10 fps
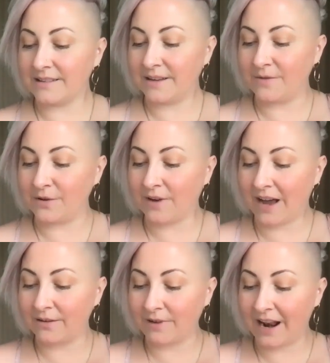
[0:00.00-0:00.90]
if you
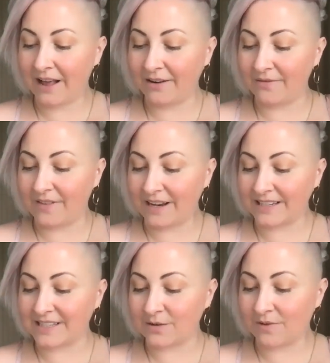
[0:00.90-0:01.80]
kind of run out of
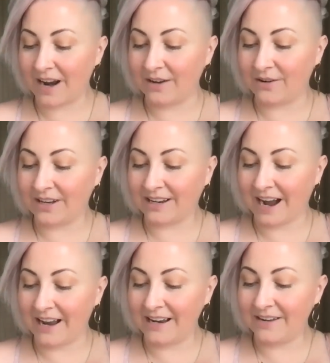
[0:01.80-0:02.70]
things to write, you could
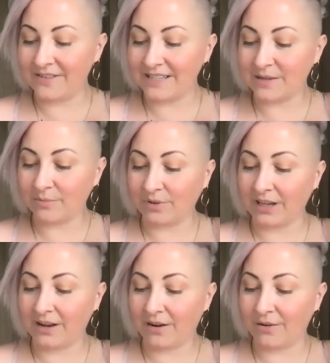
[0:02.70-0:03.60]
kind of even simply
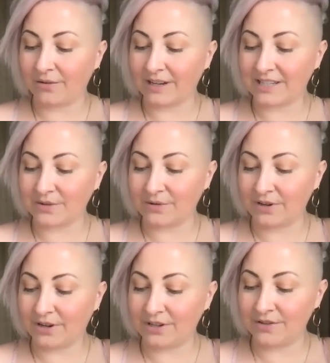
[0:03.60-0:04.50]
go like, so
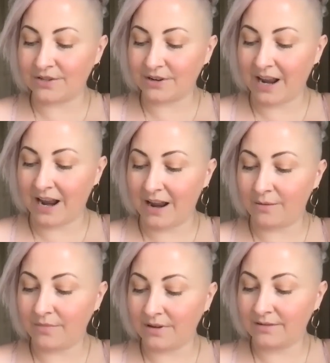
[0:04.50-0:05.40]
you could use your
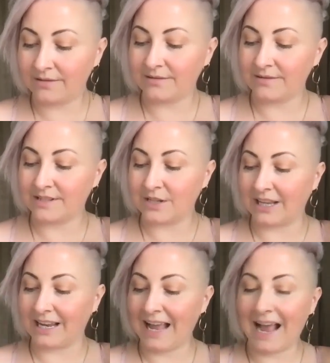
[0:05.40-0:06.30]
name. So
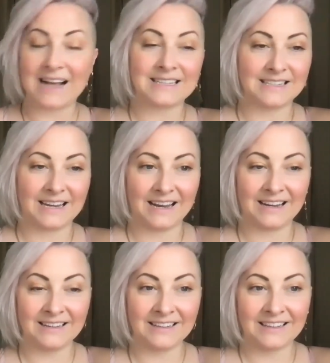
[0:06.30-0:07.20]
like
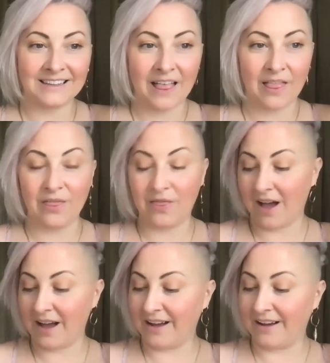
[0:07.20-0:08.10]
Cassy,
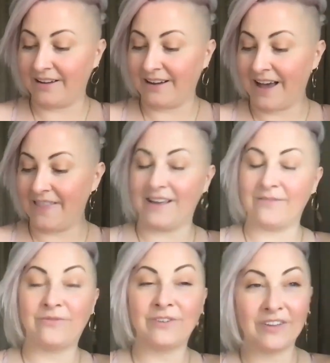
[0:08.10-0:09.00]
and
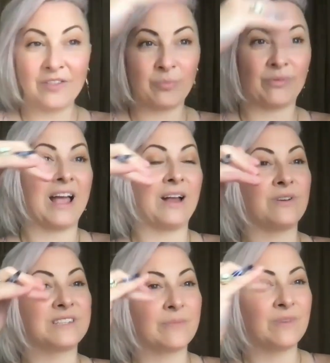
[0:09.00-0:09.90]
then fill in the blank
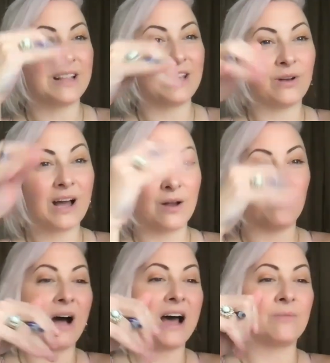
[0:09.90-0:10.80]
with something that you kind
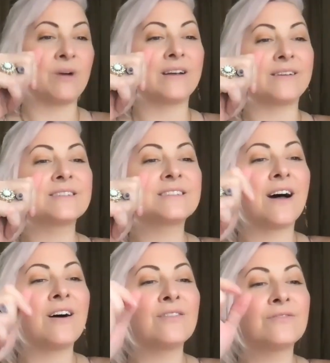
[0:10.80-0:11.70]
of bought about
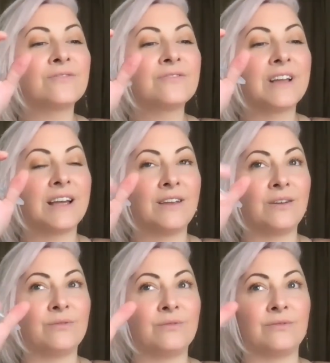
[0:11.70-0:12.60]
yourself that
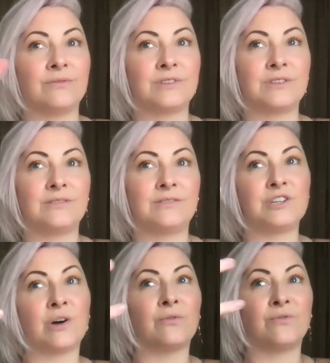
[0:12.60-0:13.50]
you
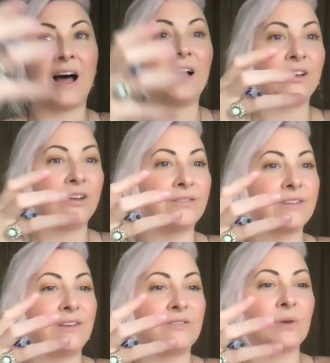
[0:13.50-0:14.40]
don't value,
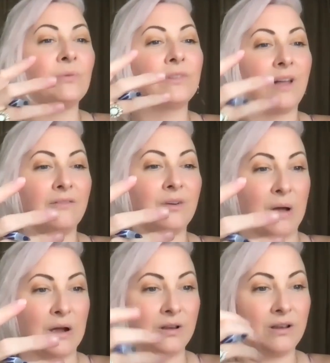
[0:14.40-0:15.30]
that you don't love
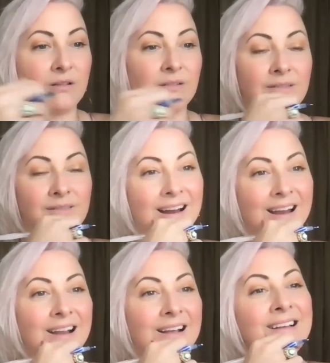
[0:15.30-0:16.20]
about you,
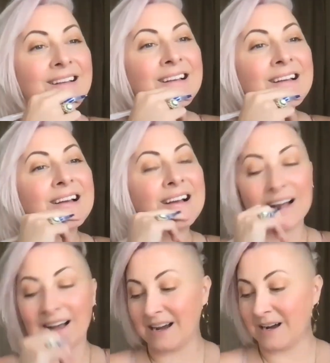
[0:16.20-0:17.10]
right?
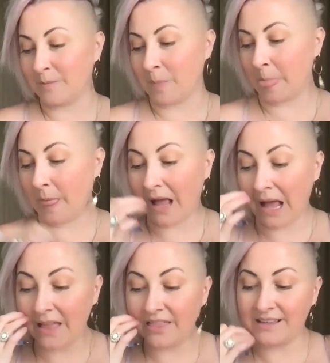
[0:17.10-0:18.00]
And
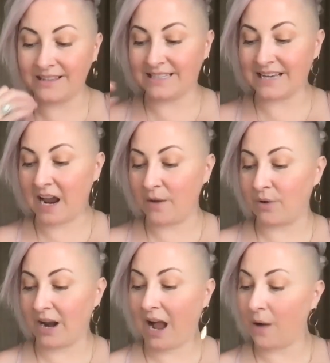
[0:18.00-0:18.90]
then say, I
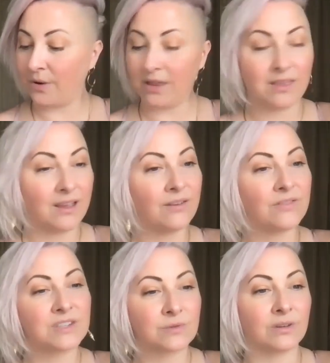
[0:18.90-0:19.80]
break up with you,
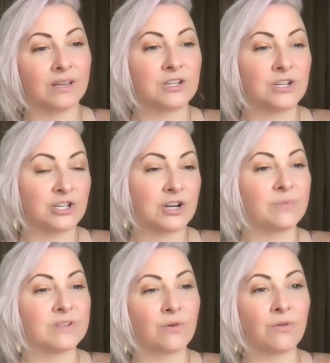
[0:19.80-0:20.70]
this relationship
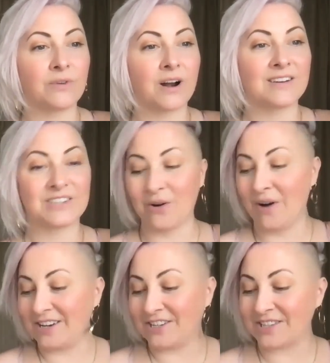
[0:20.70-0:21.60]
is over. So
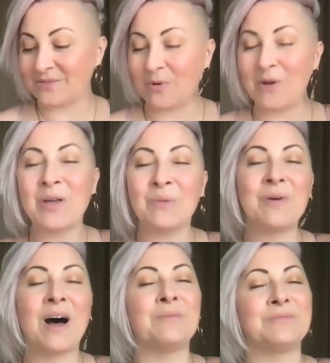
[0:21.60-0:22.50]
I just, one that
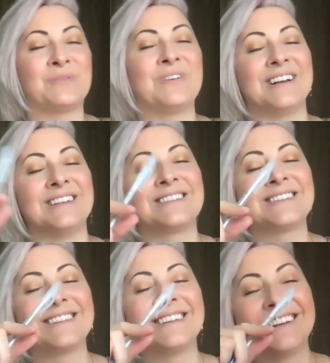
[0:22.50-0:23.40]
popped was,
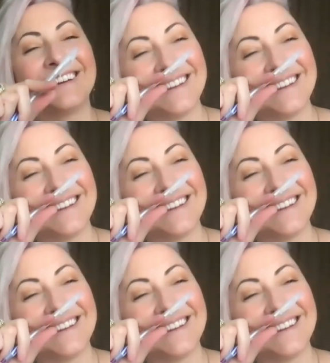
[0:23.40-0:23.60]
this